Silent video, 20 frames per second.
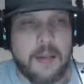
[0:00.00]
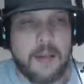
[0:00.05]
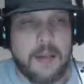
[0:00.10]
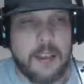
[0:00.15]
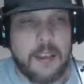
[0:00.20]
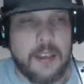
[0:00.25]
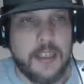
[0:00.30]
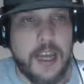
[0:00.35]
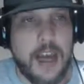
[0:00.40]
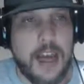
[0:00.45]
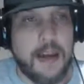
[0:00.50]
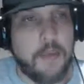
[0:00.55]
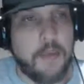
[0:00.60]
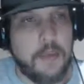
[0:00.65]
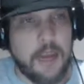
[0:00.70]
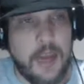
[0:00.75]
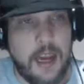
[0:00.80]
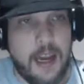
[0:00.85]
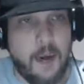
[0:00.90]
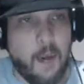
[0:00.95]
to
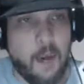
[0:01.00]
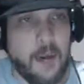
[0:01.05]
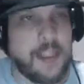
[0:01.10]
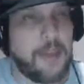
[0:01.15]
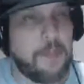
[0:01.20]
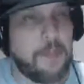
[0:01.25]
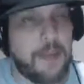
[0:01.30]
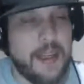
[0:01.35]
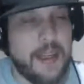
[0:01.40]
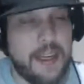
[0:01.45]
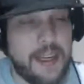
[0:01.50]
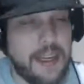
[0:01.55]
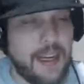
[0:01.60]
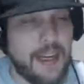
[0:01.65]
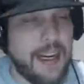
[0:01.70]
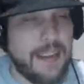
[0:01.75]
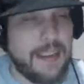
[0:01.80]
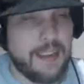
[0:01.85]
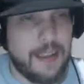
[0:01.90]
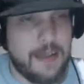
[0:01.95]
top on how Wikipedia
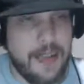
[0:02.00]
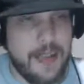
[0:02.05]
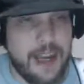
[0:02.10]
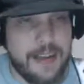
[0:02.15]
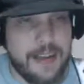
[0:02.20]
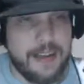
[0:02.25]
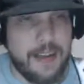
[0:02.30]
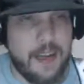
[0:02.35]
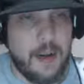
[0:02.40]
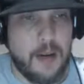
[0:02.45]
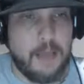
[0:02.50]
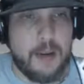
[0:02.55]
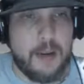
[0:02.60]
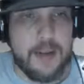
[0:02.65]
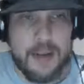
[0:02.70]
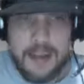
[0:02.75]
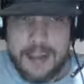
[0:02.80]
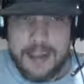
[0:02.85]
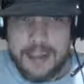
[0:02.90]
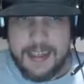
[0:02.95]
has it lined up.
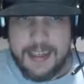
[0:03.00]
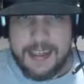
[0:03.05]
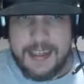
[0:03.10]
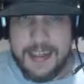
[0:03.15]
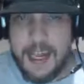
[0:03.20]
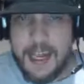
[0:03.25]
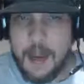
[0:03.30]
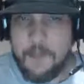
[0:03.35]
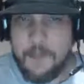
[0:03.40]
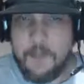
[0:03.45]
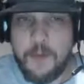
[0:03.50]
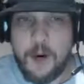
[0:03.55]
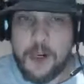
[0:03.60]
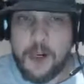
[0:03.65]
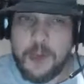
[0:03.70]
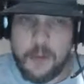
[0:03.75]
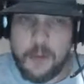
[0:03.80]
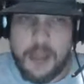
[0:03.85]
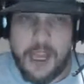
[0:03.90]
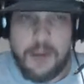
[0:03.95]
Dave,
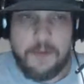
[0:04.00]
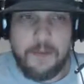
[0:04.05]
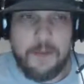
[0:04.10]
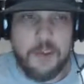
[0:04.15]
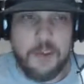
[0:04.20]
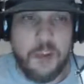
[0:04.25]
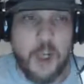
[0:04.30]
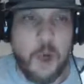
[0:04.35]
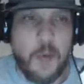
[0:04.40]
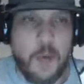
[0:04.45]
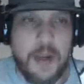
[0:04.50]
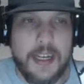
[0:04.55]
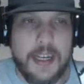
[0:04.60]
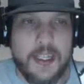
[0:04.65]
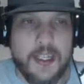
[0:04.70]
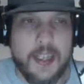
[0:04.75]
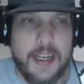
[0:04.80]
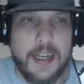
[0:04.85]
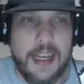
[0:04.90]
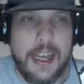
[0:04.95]
first we have Joey
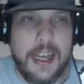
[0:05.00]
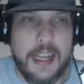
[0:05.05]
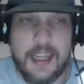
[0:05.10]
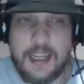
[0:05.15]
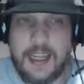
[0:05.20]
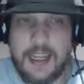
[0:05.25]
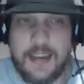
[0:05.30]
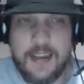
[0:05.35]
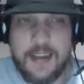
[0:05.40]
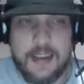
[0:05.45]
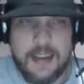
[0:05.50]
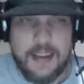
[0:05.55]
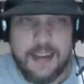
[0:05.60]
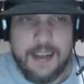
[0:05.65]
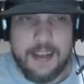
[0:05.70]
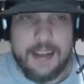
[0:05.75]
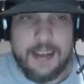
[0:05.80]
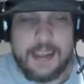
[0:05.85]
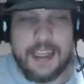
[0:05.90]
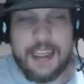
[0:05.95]
Janela
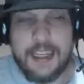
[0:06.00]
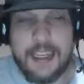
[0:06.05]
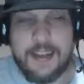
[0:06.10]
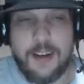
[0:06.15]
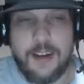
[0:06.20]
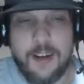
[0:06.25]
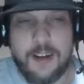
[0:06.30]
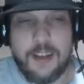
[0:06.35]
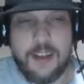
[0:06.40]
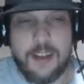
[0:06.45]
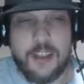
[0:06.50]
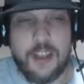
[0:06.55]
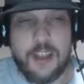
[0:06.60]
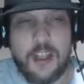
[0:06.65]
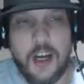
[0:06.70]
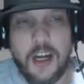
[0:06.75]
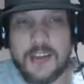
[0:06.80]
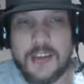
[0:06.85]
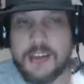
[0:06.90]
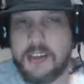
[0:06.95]
taking on
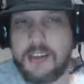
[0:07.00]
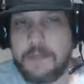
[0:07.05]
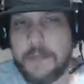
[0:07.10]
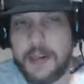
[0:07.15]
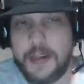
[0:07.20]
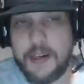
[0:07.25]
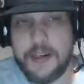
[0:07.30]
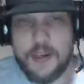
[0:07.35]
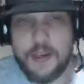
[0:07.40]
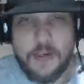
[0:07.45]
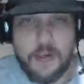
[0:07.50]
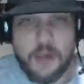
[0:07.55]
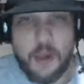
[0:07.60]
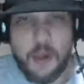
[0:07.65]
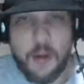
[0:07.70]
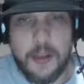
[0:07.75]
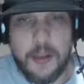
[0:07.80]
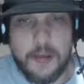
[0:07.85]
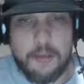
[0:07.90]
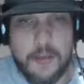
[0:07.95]
Sean Spears with
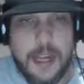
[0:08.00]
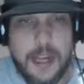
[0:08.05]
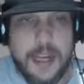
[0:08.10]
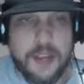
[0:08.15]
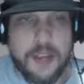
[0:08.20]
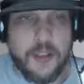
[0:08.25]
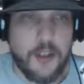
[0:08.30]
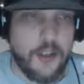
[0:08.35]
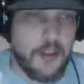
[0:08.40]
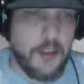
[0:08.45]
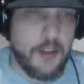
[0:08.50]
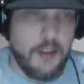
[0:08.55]
Tully Blanchard.